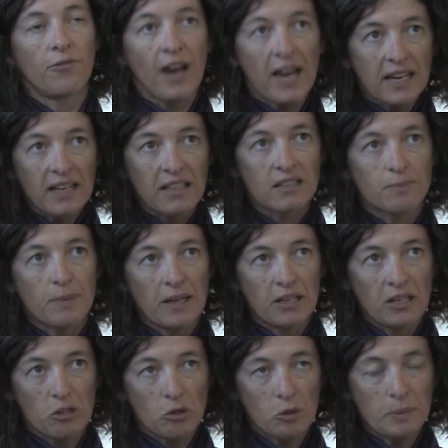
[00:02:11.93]
financed by
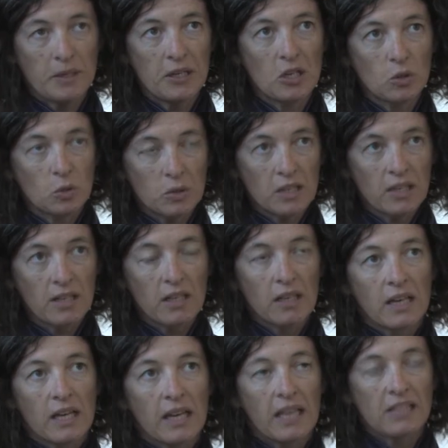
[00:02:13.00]
the European Union,
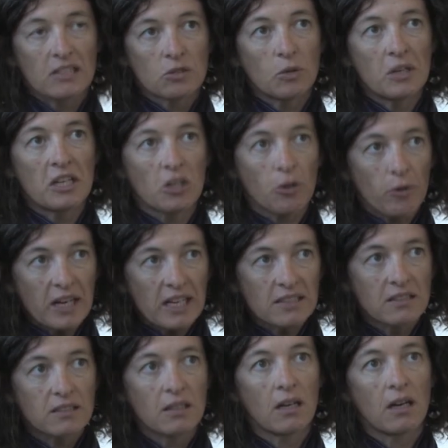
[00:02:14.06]
is to
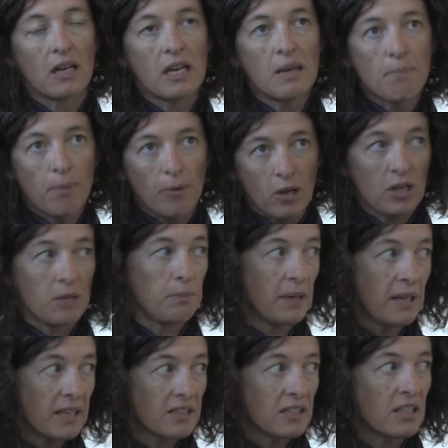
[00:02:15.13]
increase the
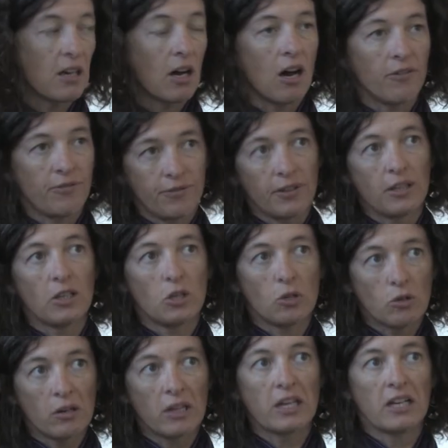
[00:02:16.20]
employability of
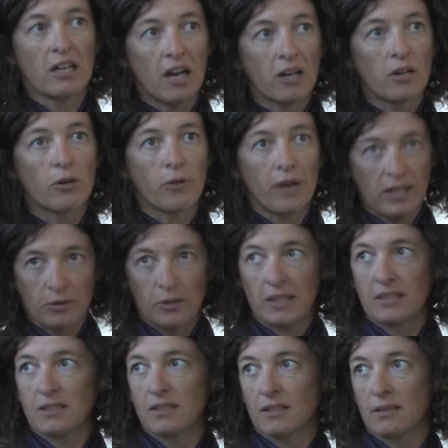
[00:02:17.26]
your young
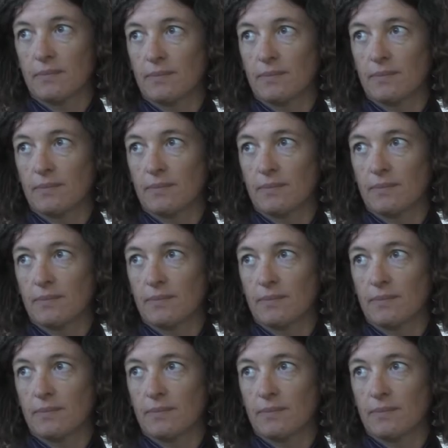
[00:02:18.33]
graduates.